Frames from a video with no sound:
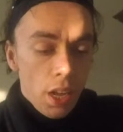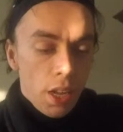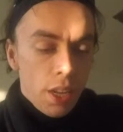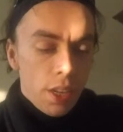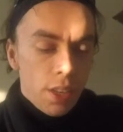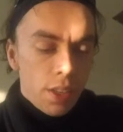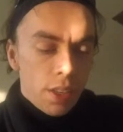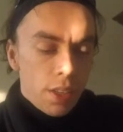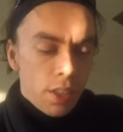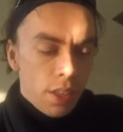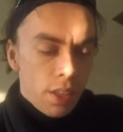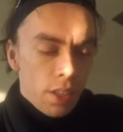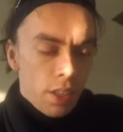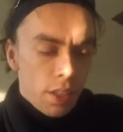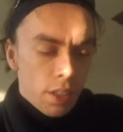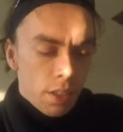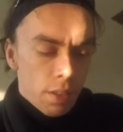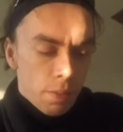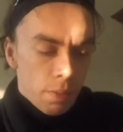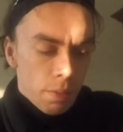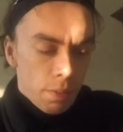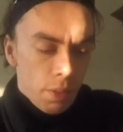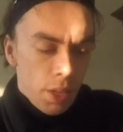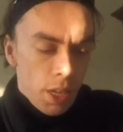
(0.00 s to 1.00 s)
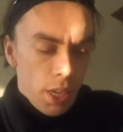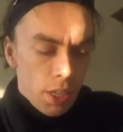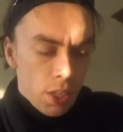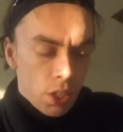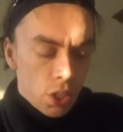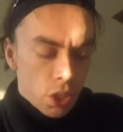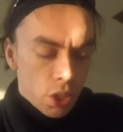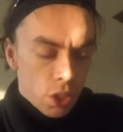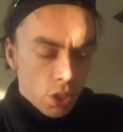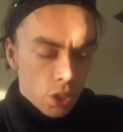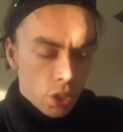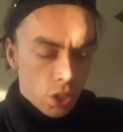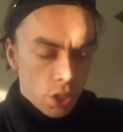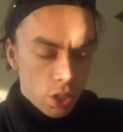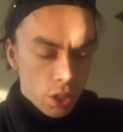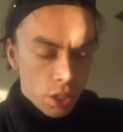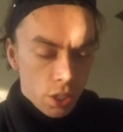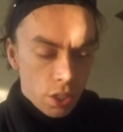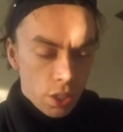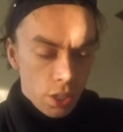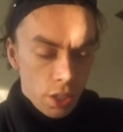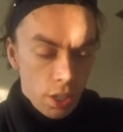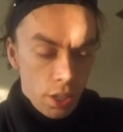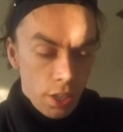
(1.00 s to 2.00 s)
in the ancient
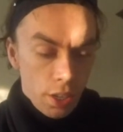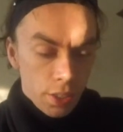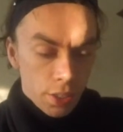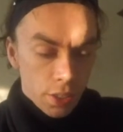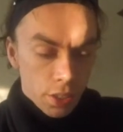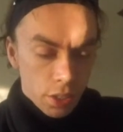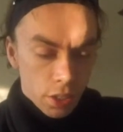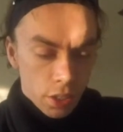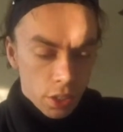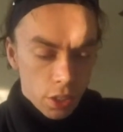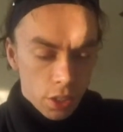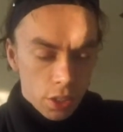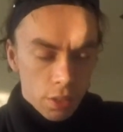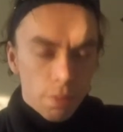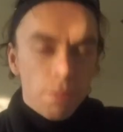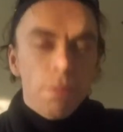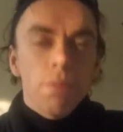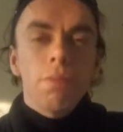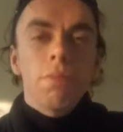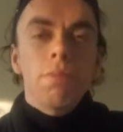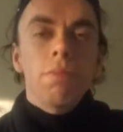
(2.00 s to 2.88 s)
theaters.